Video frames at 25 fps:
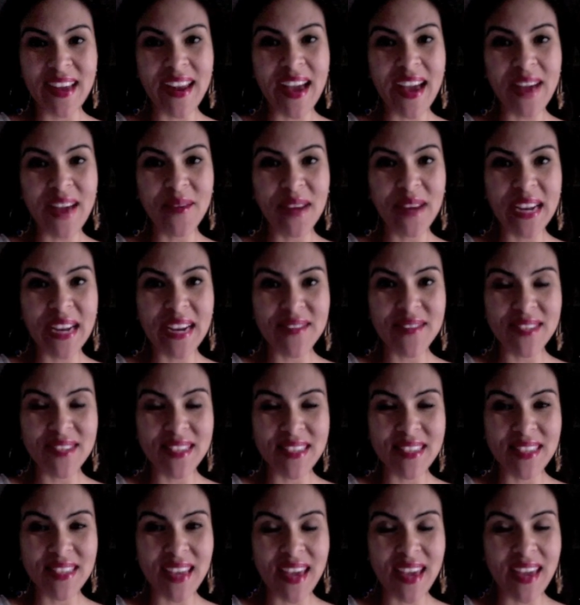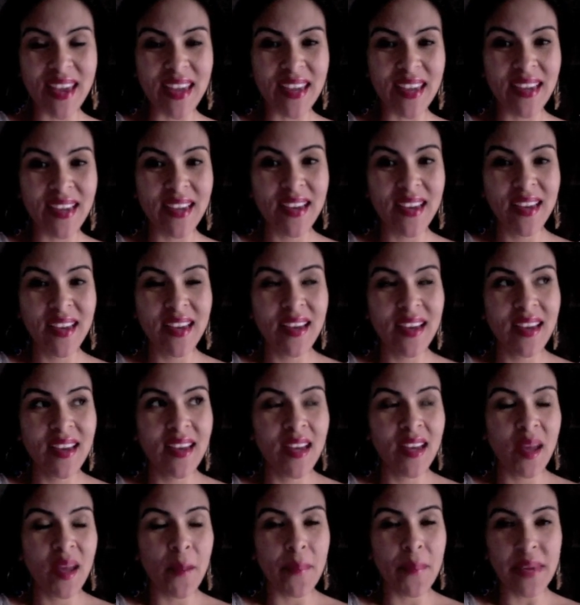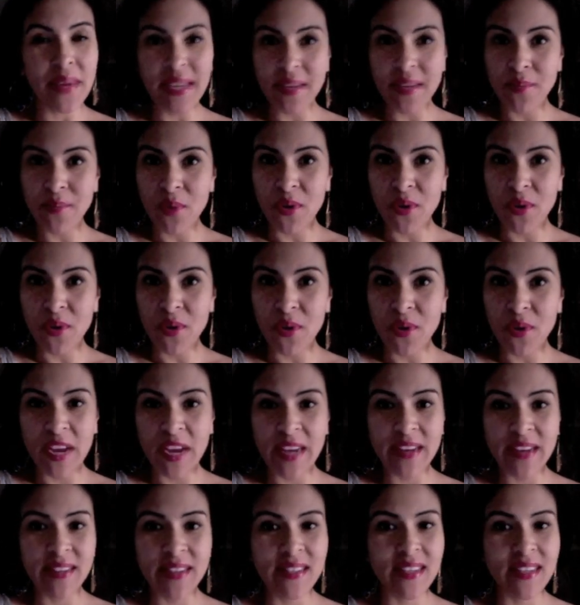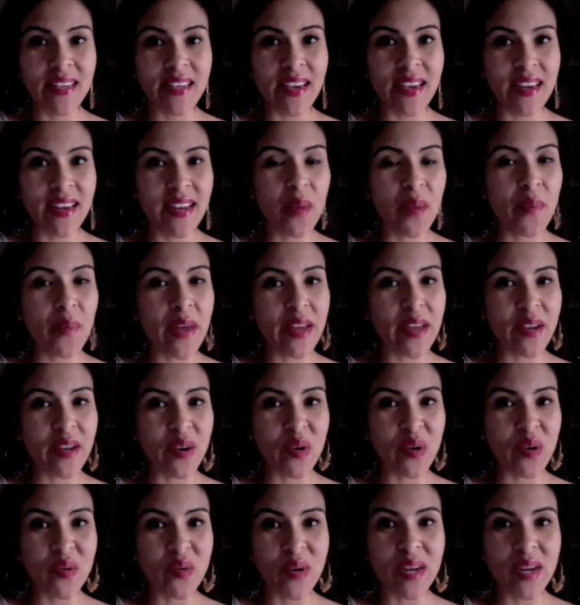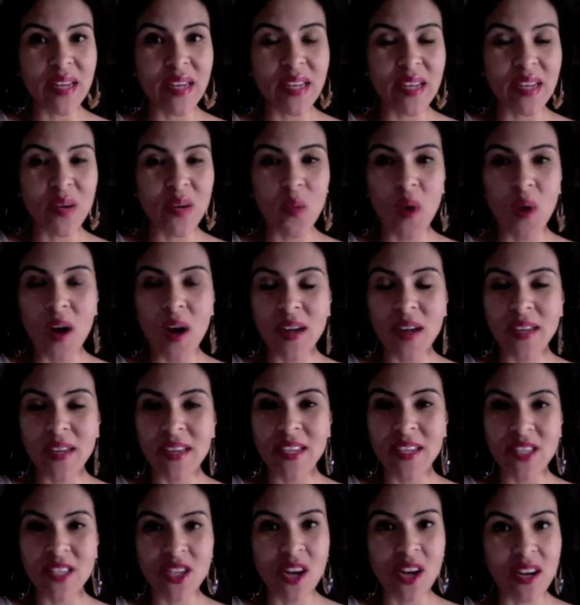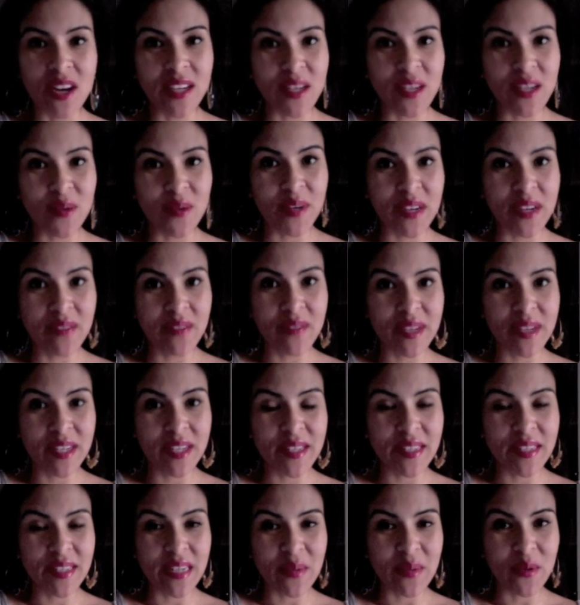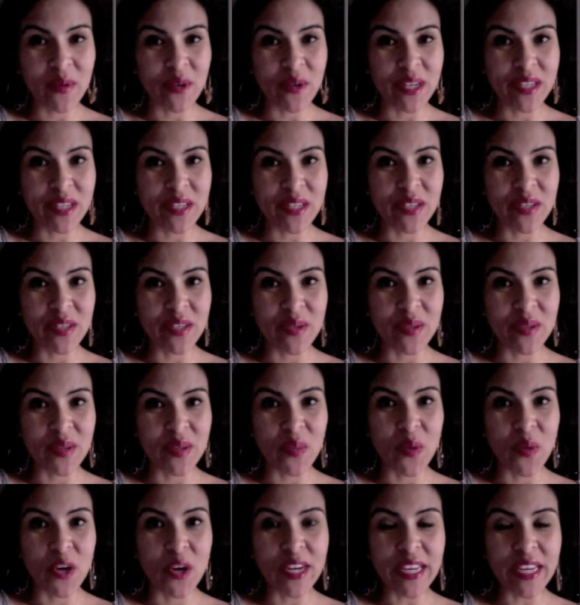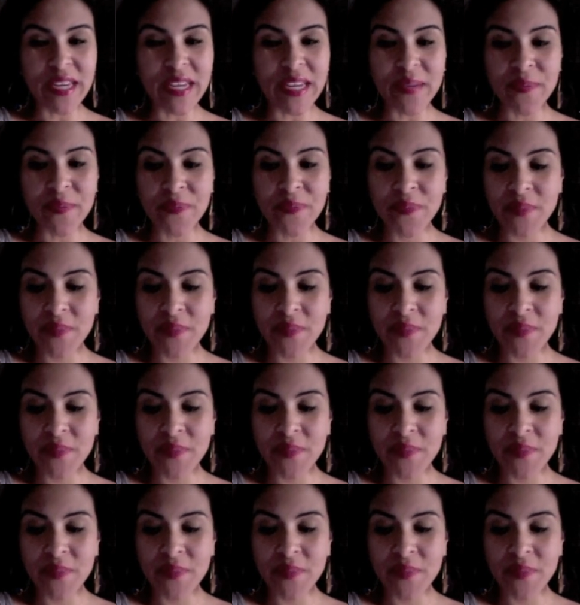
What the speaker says: I would have to say being motivated to get up and go running, walking, jogging, whatever it is that I'm going to do in the morning.